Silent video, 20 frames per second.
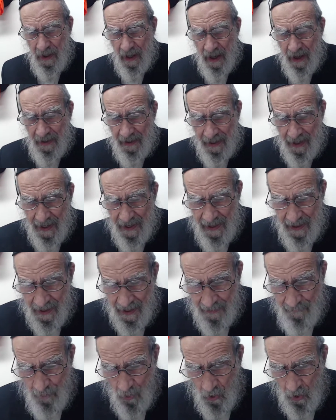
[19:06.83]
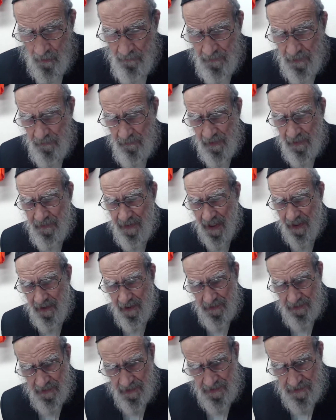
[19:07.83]

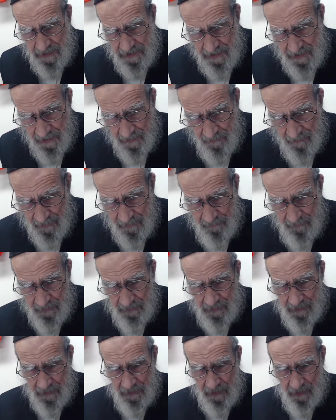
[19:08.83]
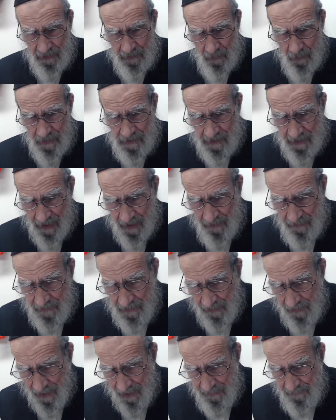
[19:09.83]
This is deep in, towards the end of the
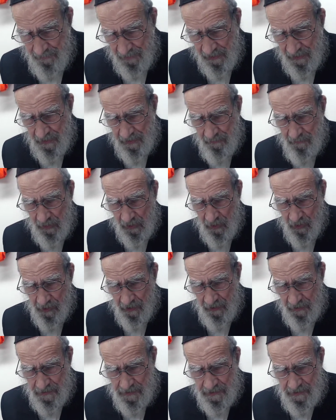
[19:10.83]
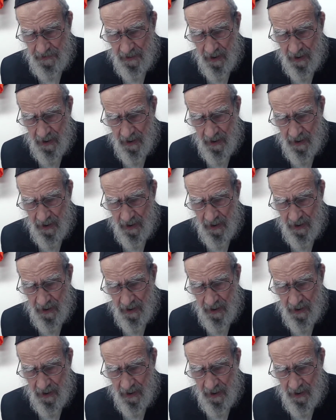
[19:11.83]
line, beginning with Koiches.